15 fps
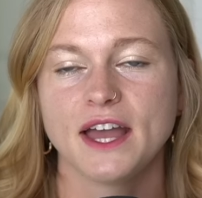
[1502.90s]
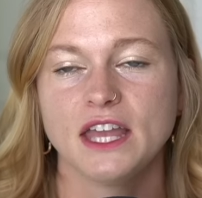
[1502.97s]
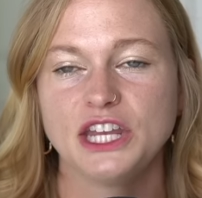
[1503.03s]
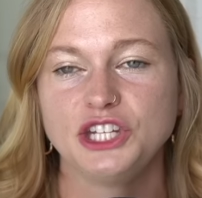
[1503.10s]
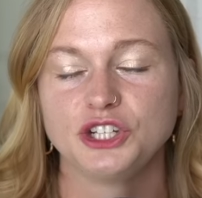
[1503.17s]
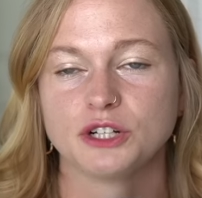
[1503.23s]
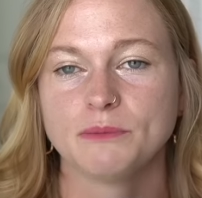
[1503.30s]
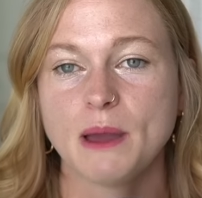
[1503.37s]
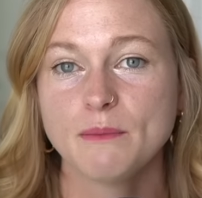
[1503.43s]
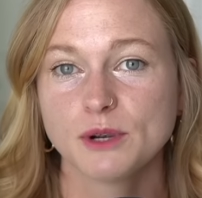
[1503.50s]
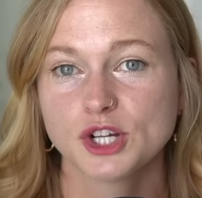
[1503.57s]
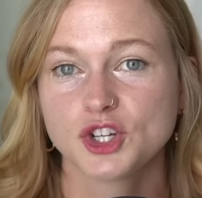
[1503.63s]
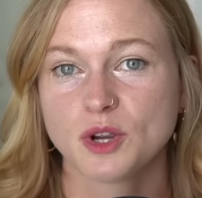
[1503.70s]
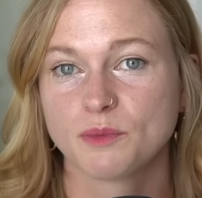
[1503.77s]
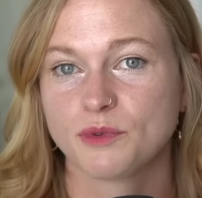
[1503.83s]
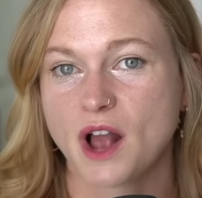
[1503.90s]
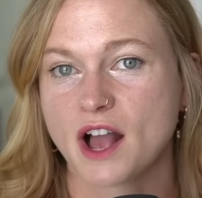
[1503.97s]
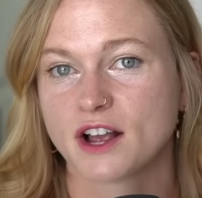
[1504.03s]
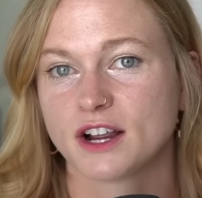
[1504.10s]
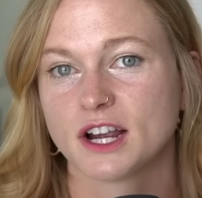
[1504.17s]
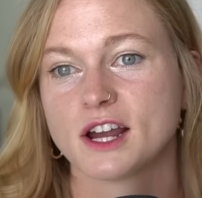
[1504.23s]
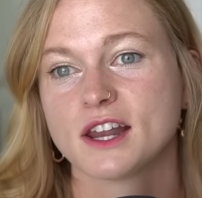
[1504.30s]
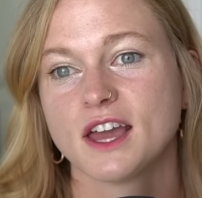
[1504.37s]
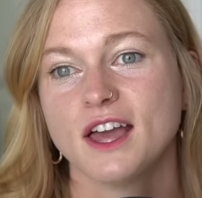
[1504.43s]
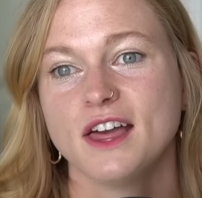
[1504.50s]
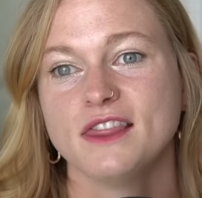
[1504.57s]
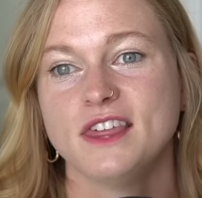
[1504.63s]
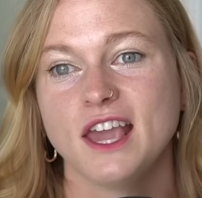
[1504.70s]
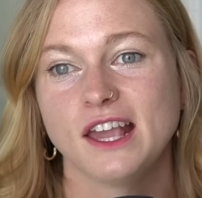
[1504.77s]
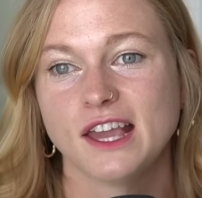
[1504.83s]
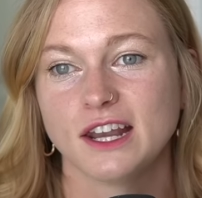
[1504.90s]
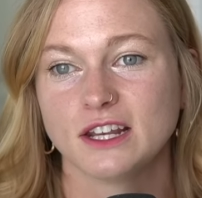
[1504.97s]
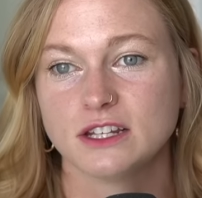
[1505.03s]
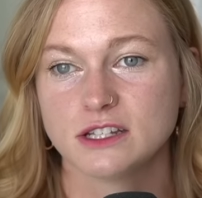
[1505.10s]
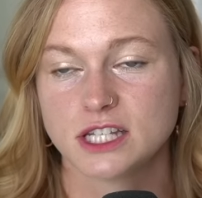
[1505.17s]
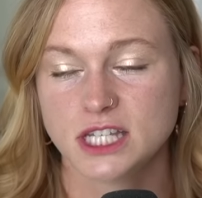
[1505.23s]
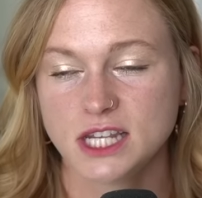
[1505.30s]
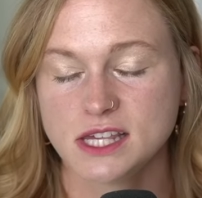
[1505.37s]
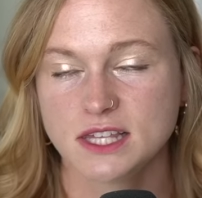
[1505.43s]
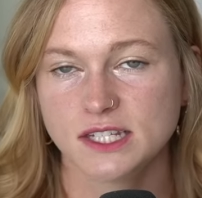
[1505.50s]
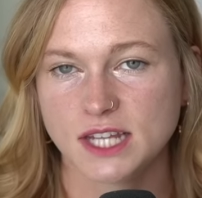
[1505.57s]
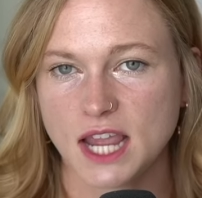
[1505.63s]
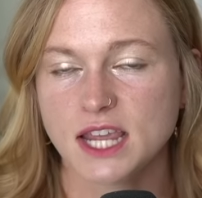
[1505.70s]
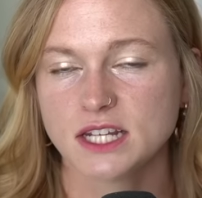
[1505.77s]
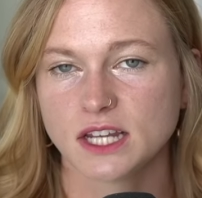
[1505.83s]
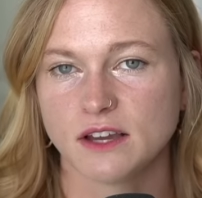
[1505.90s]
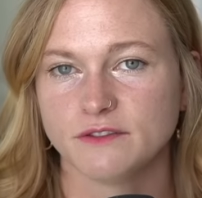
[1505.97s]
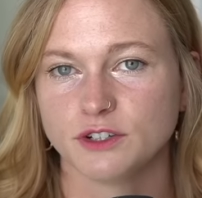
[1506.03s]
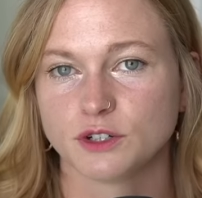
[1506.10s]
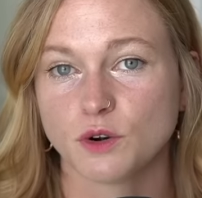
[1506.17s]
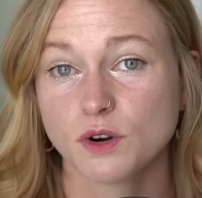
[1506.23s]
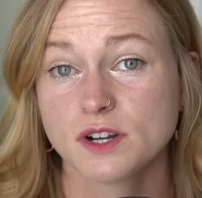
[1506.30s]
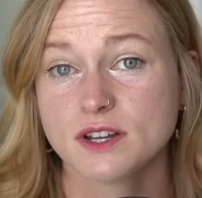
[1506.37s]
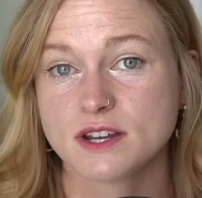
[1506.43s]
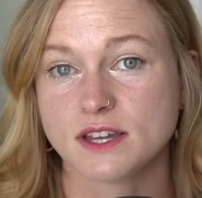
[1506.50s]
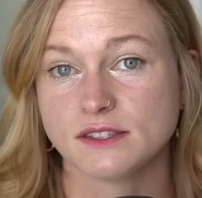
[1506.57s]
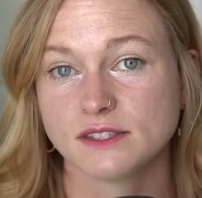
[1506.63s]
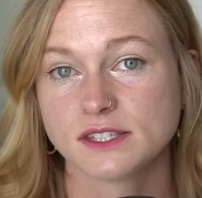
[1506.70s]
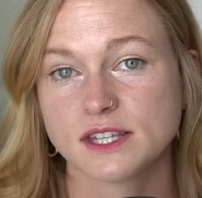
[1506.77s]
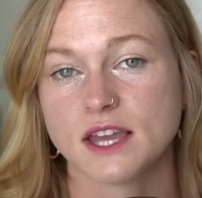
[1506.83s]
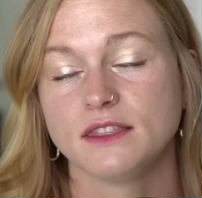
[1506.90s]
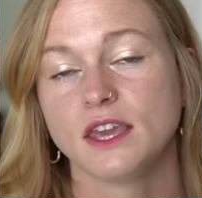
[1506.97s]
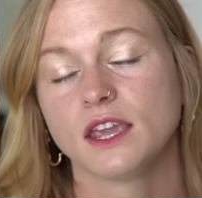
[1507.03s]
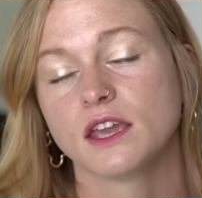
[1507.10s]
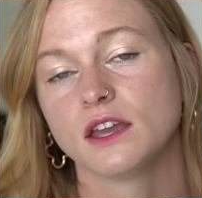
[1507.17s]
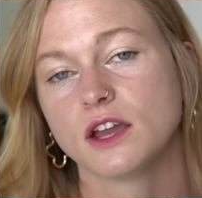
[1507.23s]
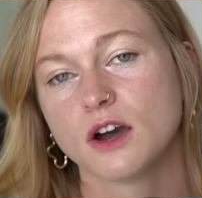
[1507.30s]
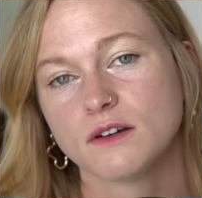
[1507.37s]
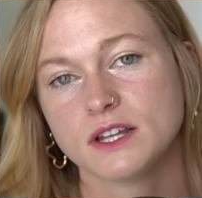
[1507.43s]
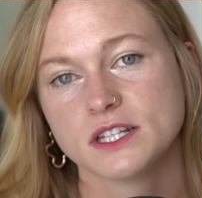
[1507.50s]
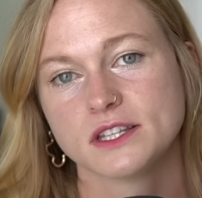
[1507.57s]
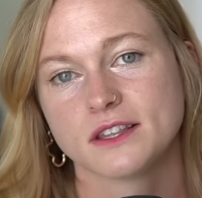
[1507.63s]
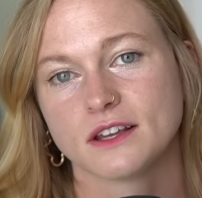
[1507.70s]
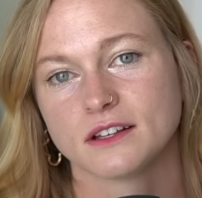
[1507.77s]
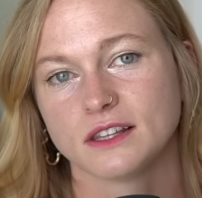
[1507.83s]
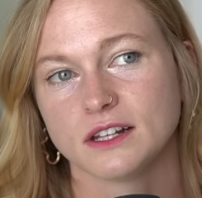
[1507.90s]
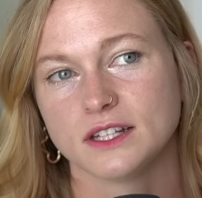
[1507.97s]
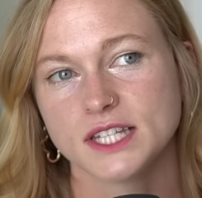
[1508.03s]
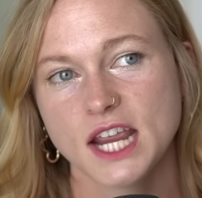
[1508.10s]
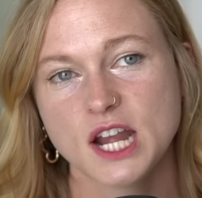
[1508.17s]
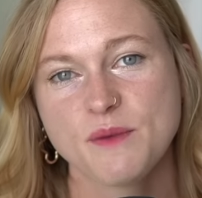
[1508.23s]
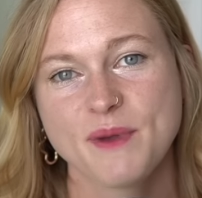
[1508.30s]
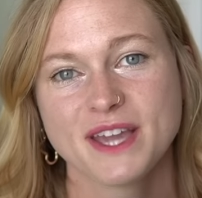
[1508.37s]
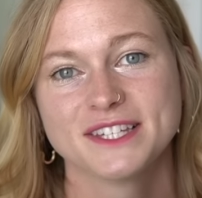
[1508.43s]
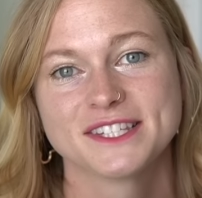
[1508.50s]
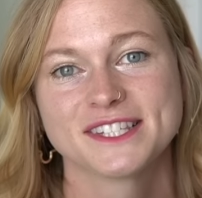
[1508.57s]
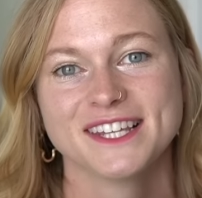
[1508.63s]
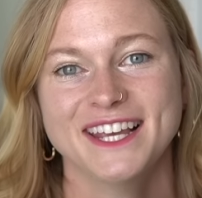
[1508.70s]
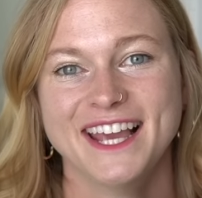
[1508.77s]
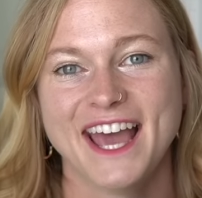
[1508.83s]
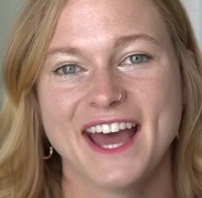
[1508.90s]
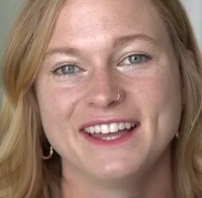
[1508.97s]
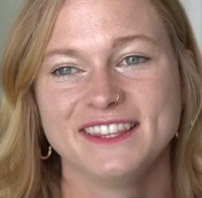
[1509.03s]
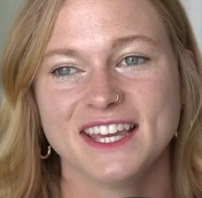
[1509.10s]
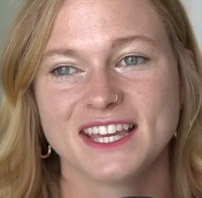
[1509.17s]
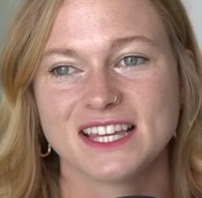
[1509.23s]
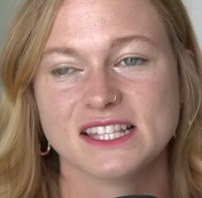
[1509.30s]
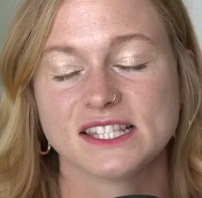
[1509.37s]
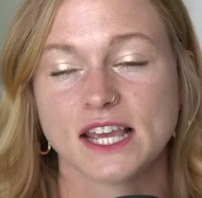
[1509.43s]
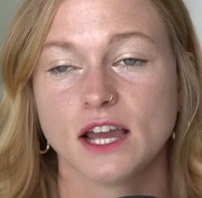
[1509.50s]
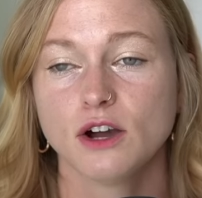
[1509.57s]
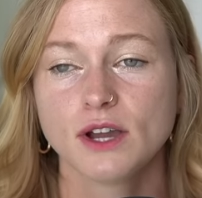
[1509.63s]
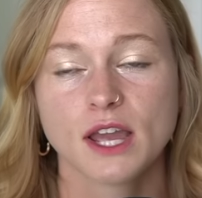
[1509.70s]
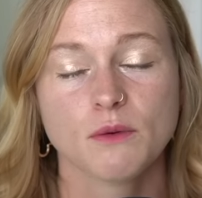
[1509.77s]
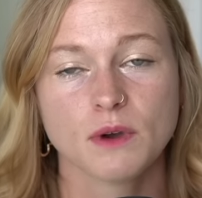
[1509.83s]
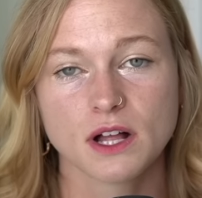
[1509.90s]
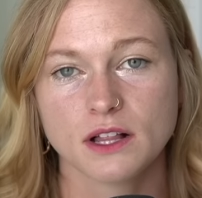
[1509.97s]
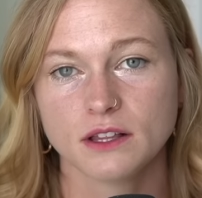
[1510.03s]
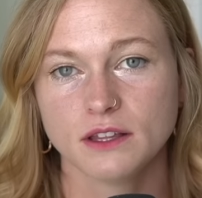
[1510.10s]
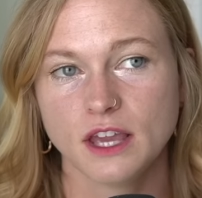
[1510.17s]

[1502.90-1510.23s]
in your membership record, they can see the date of your ordinance and they can go into their little database and they can say, okay, well,